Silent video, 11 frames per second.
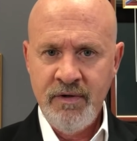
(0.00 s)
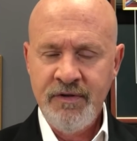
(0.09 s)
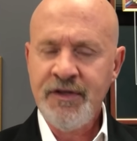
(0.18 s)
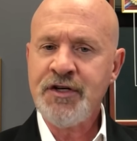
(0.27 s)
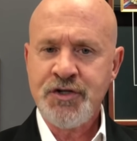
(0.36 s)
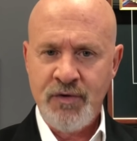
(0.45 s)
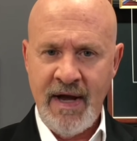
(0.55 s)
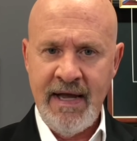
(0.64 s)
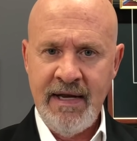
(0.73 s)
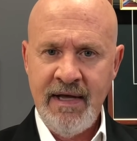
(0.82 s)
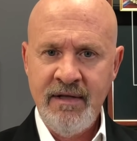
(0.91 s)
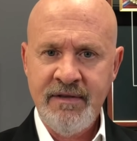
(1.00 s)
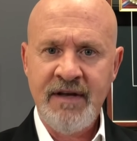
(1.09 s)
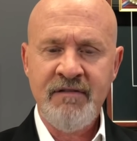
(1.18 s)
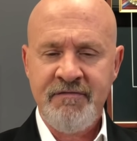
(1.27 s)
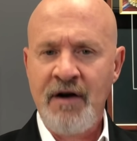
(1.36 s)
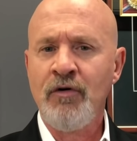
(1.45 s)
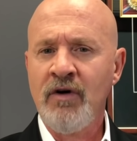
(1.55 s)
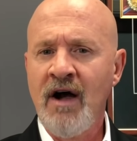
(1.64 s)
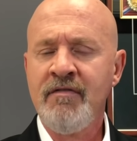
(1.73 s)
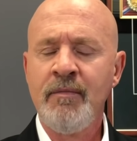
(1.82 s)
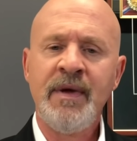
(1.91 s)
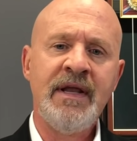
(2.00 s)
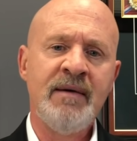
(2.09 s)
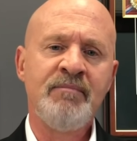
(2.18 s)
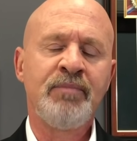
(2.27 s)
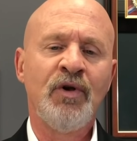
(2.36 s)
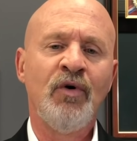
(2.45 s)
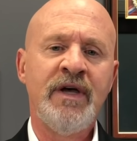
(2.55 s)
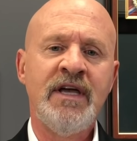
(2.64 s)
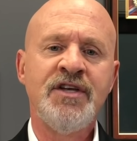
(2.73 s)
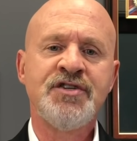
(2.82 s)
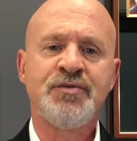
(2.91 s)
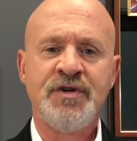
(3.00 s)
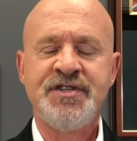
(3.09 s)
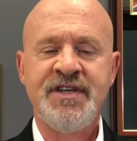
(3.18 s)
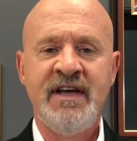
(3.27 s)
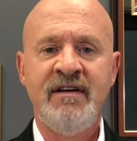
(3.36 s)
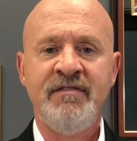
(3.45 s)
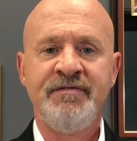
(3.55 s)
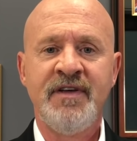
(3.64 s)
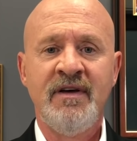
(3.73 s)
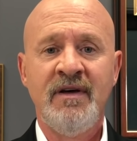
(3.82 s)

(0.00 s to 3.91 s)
the training that federal government employees received,